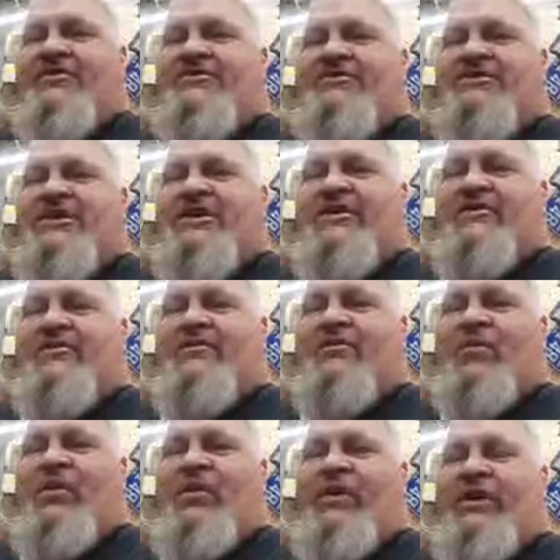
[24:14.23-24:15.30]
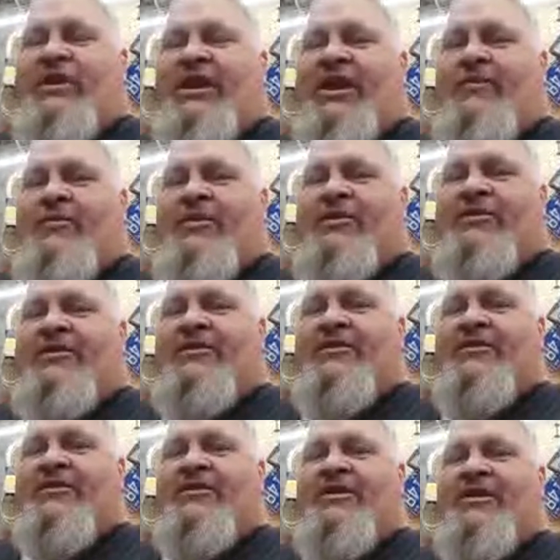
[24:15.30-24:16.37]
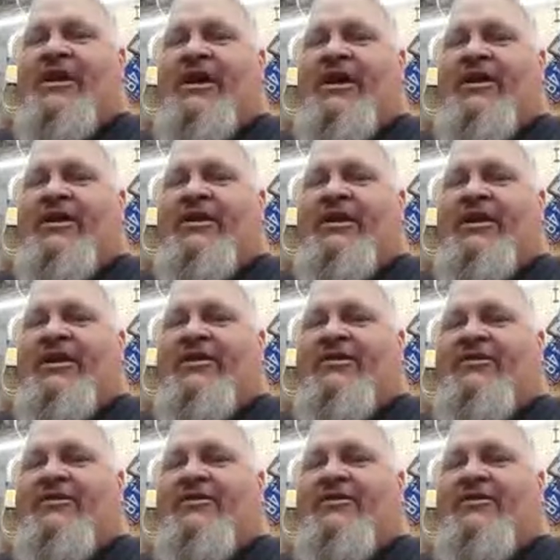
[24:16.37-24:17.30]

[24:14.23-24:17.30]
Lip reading: family did every year is went